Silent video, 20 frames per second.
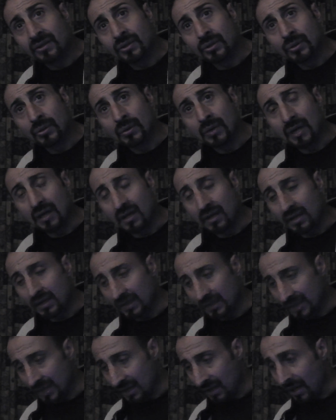to
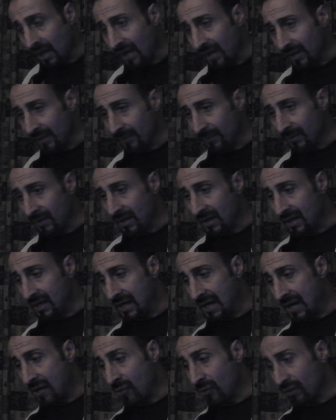get a lot of,
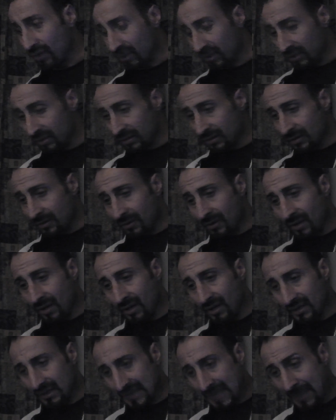I will
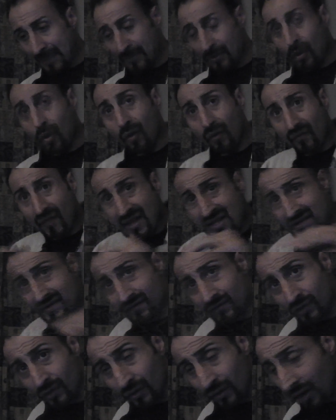tape the whole
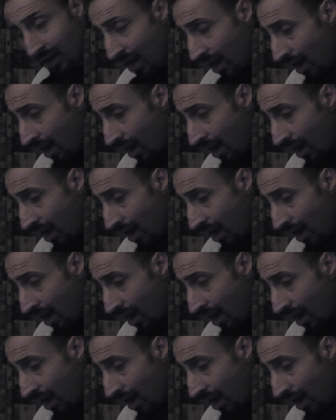festival,